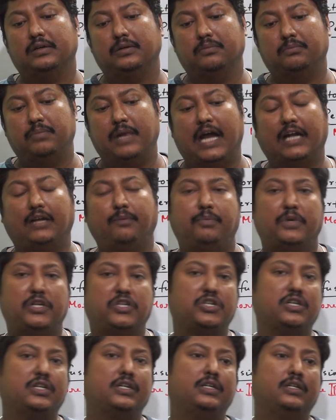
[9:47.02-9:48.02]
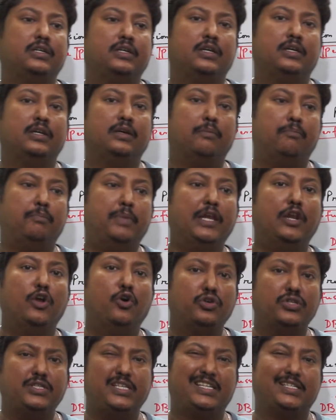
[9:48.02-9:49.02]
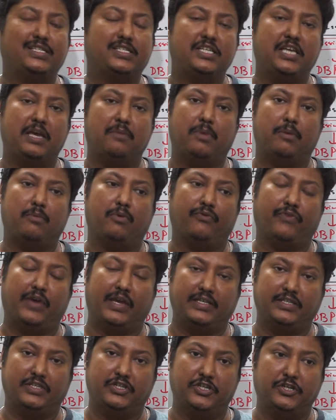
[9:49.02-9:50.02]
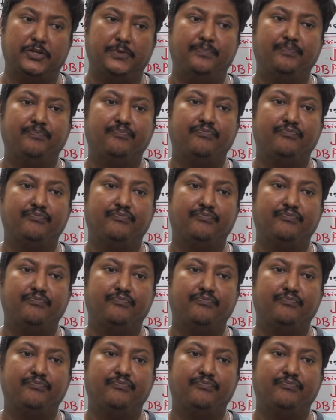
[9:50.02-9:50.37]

blood pressure below 60 mm of Hg,